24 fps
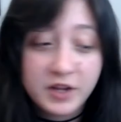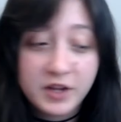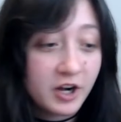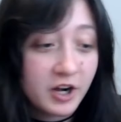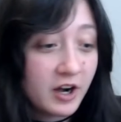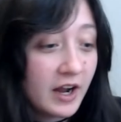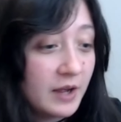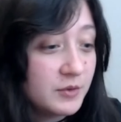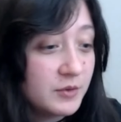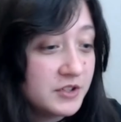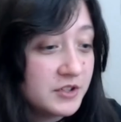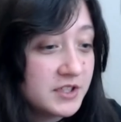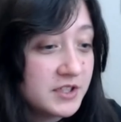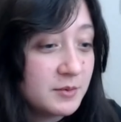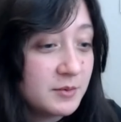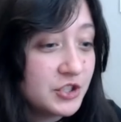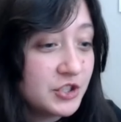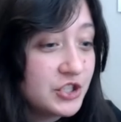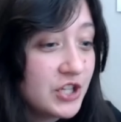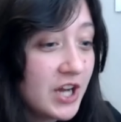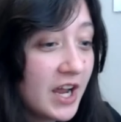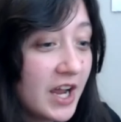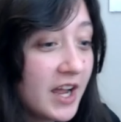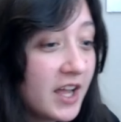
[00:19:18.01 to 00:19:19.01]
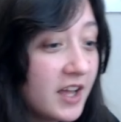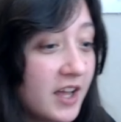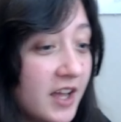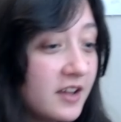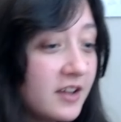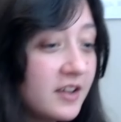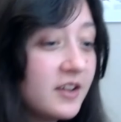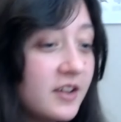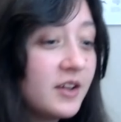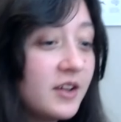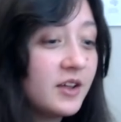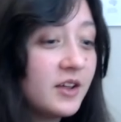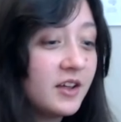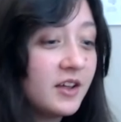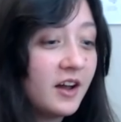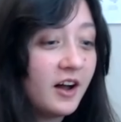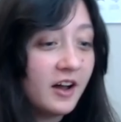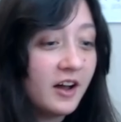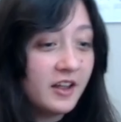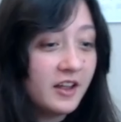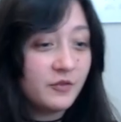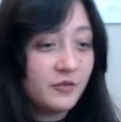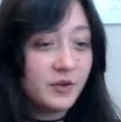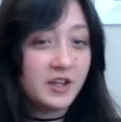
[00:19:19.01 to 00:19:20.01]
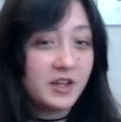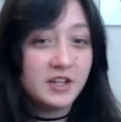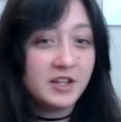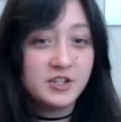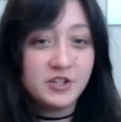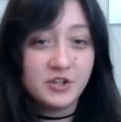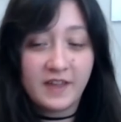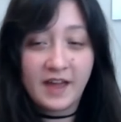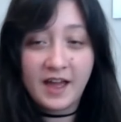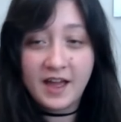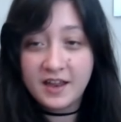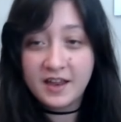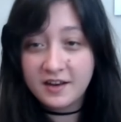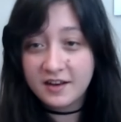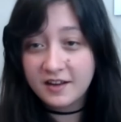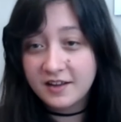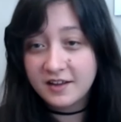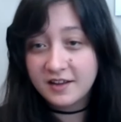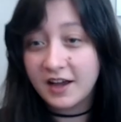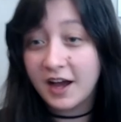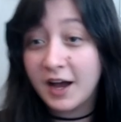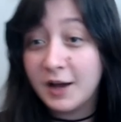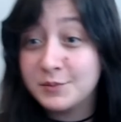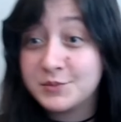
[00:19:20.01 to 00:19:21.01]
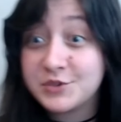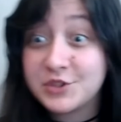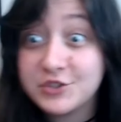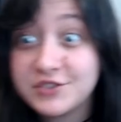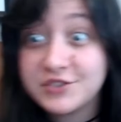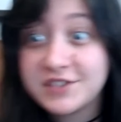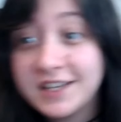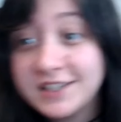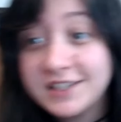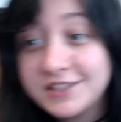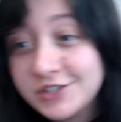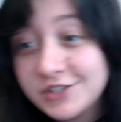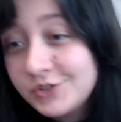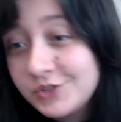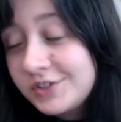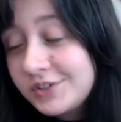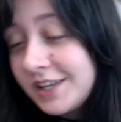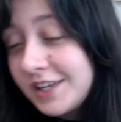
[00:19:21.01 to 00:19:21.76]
I will double check if you do that. So stay tuned,